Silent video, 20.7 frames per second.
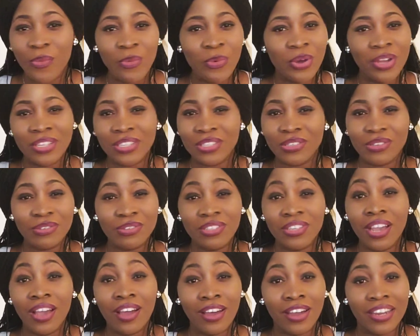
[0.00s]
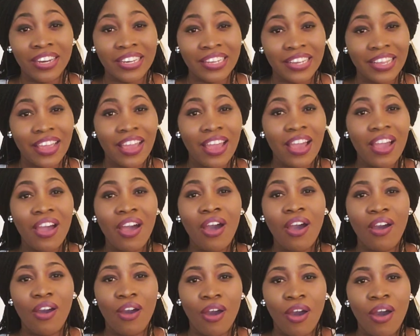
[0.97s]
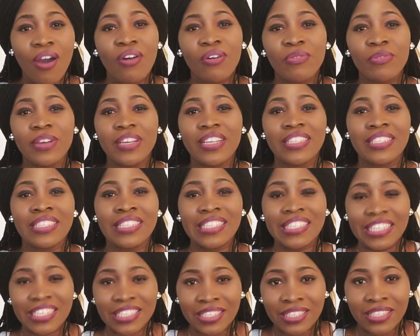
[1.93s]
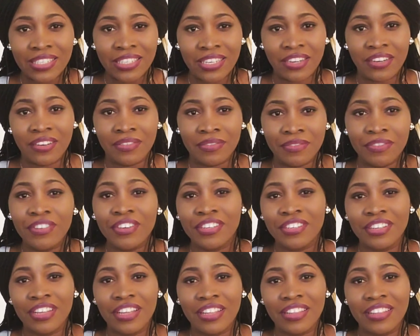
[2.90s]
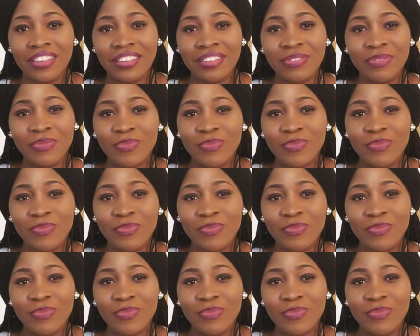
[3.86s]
one good hunt always deserves another.